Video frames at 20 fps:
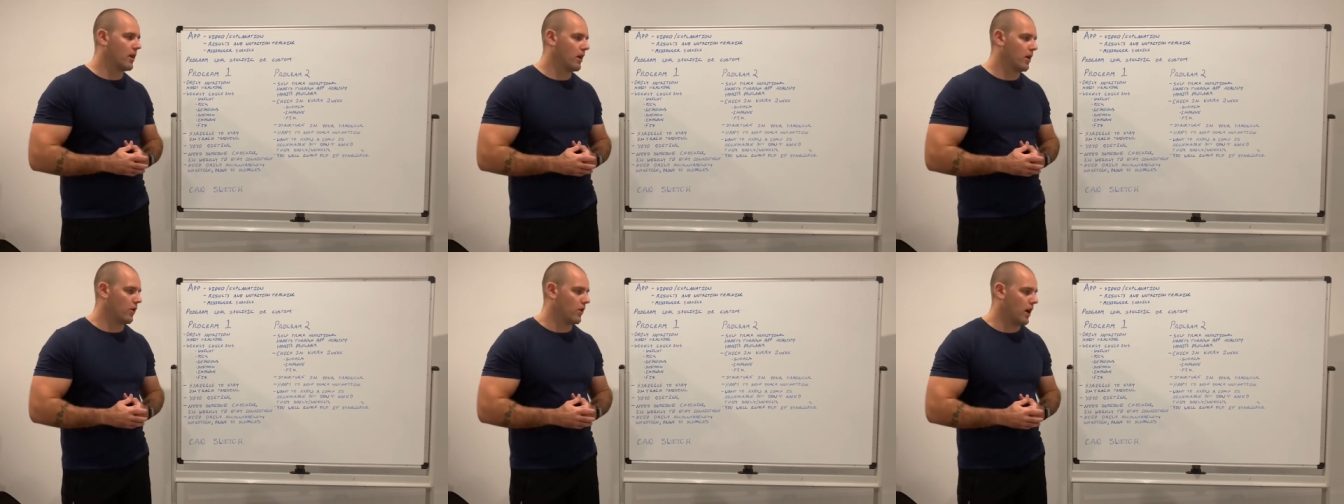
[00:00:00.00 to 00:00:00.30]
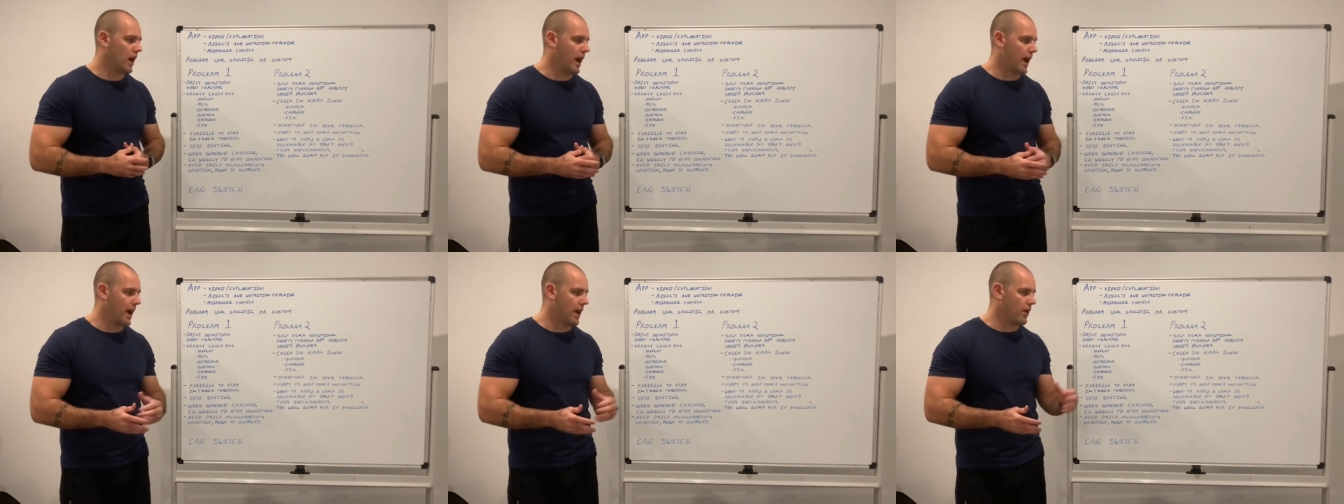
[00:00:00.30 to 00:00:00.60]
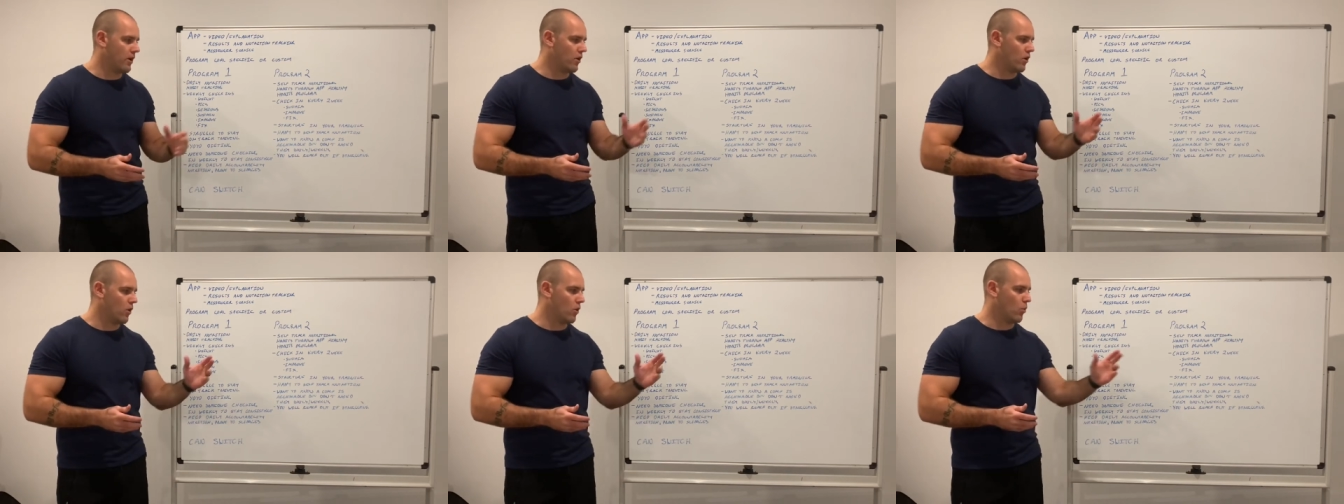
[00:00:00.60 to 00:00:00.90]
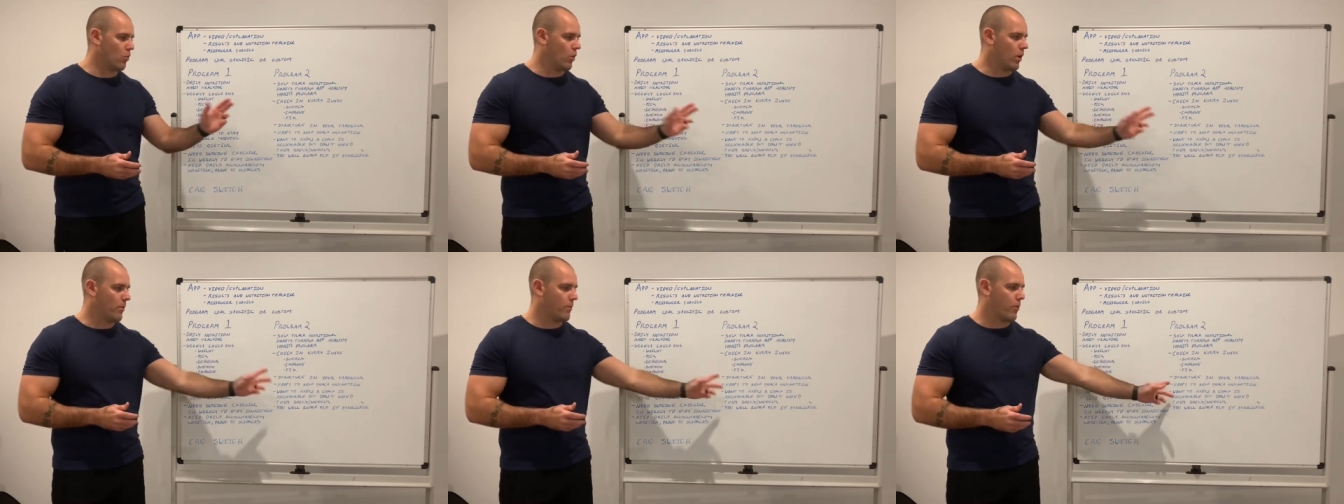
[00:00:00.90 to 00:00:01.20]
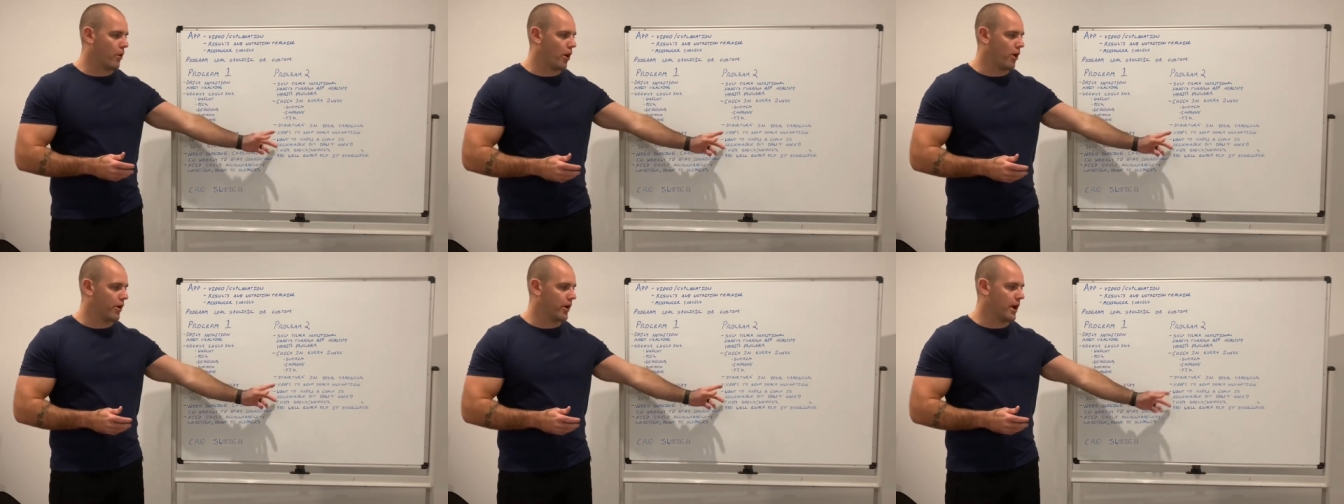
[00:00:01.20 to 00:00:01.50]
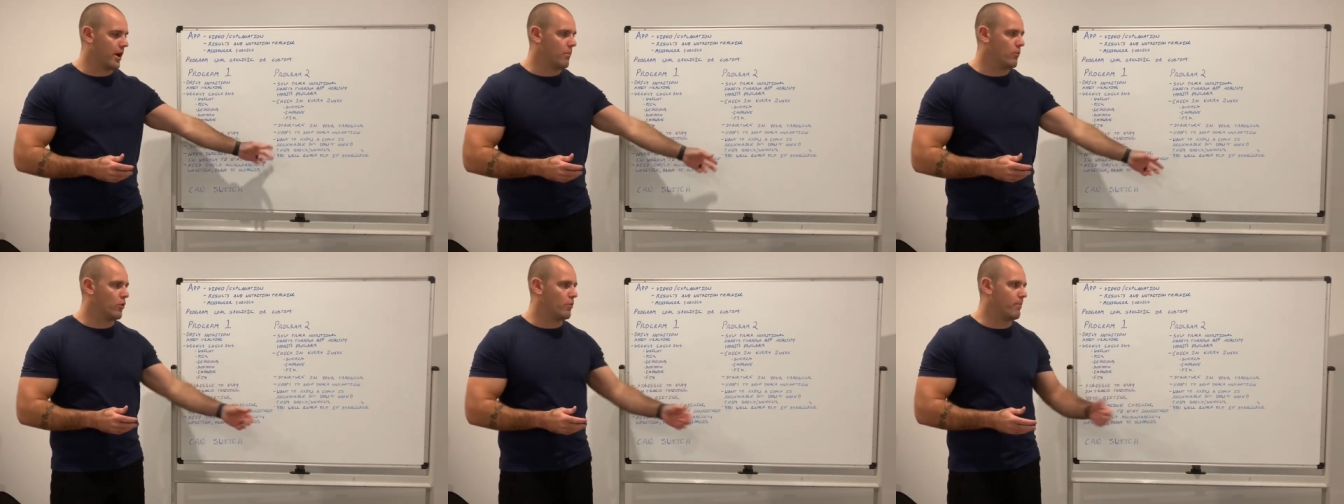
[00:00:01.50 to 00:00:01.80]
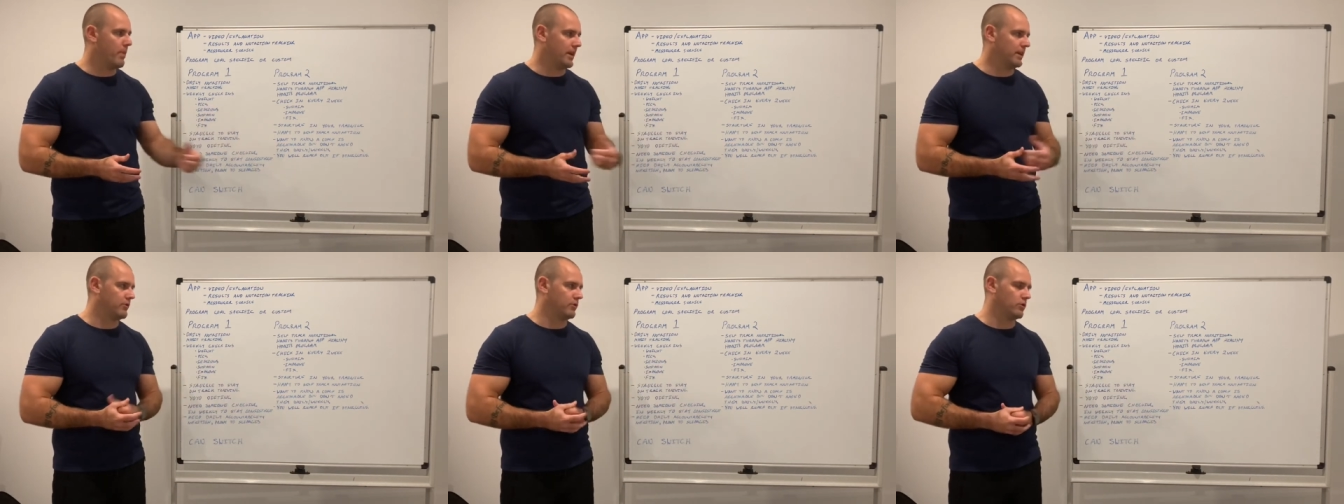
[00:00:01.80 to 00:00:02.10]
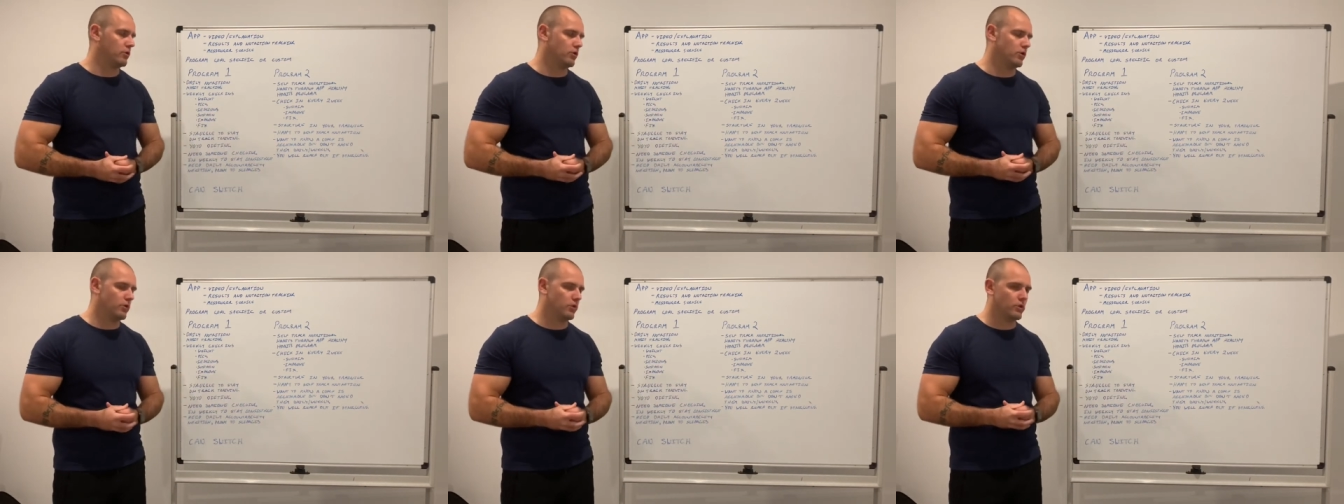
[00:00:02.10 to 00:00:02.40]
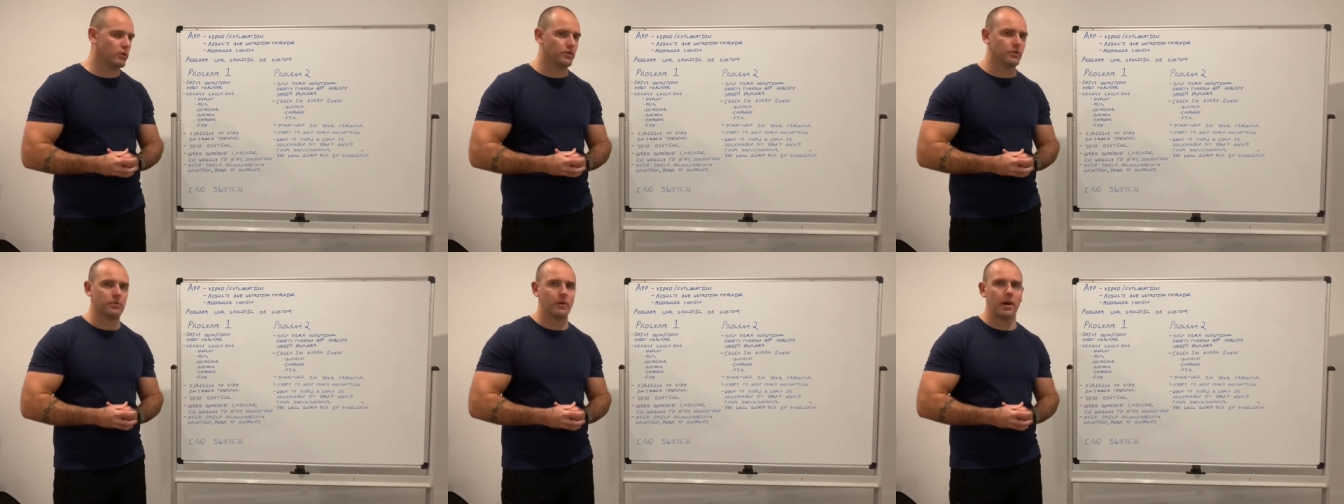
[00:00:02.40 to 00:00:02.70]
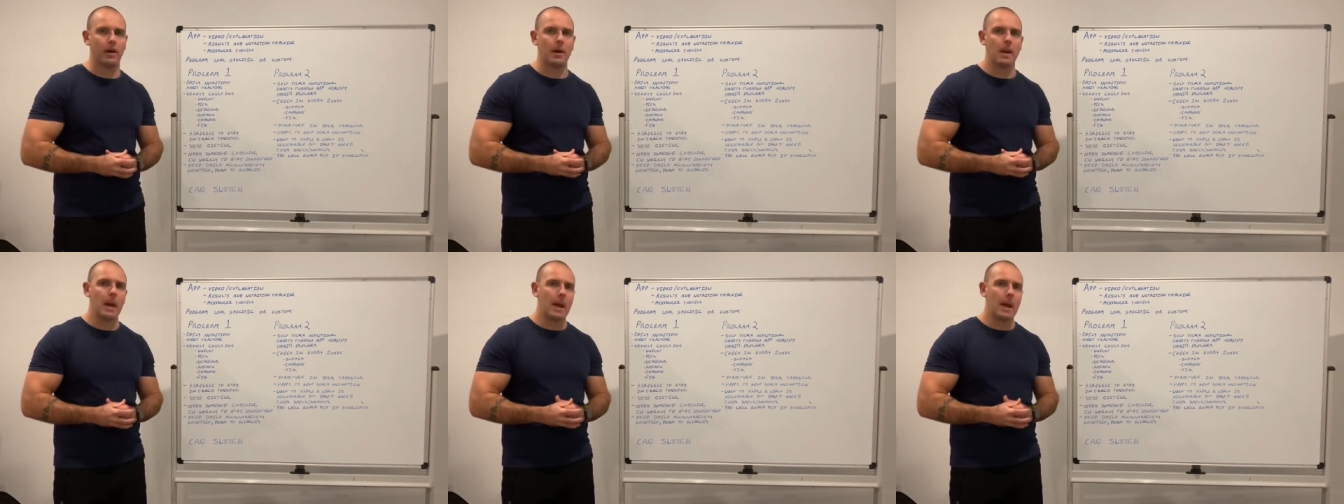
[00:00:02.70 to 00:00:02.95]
all right, and what program would best suit you. So,